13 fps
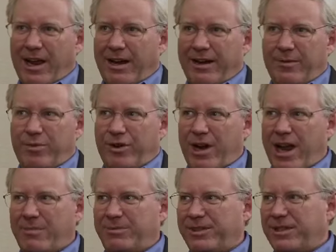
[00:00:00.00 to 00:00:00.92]
and then
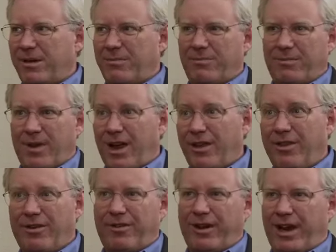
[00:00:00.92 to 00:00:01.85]
perhaps some
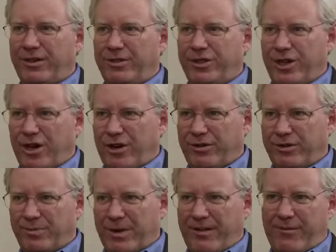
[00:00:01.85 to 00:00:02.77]
other
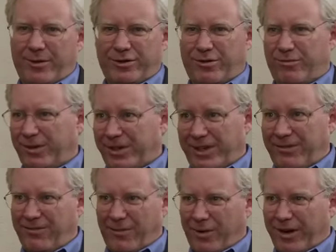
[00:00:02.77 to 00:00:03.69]
NGOs, many of which are
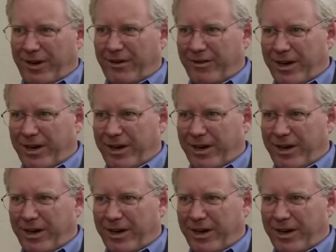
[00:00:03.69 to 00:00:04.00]
relief oriented,